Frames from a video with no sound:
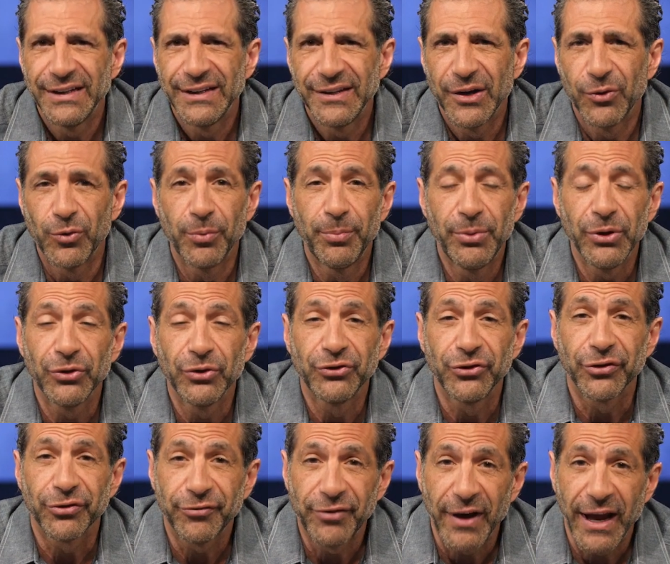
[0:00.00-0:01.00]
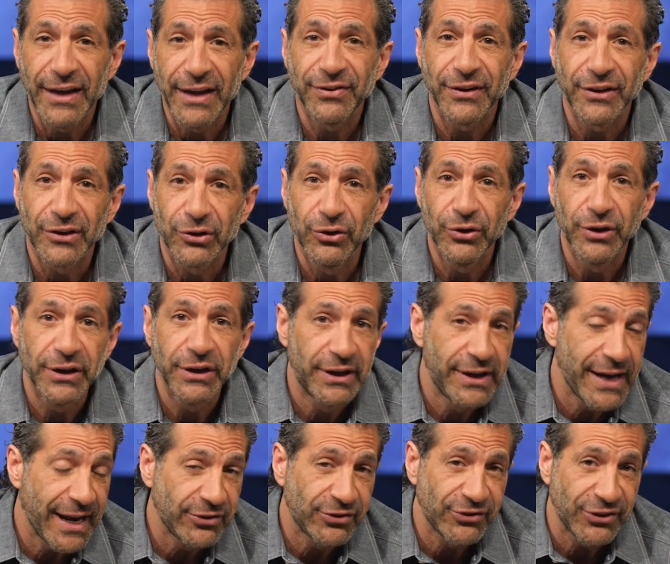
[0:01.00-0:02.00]
that will build your faith, including
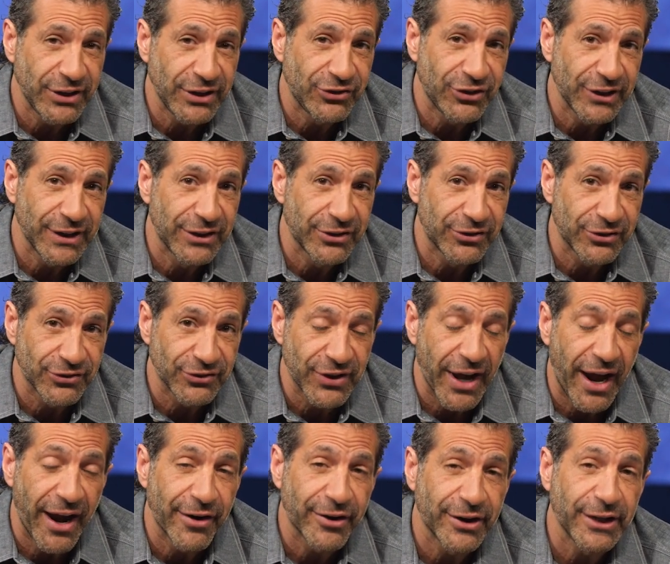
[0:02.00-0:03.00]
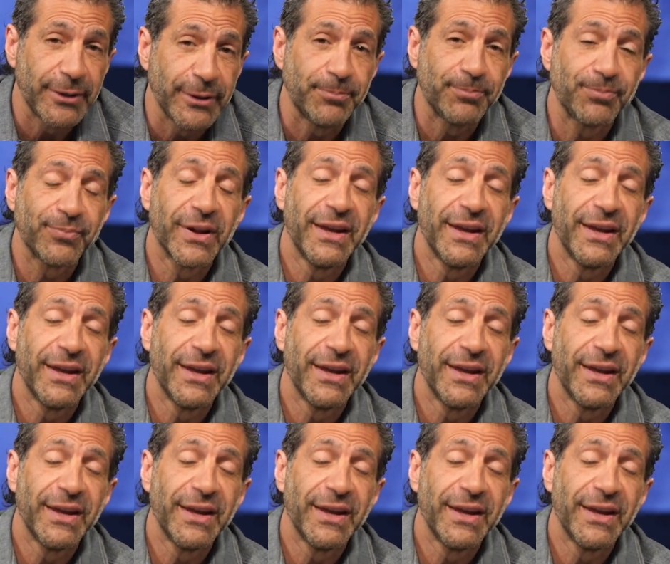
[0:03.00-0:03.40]
today's teaching in its entirety.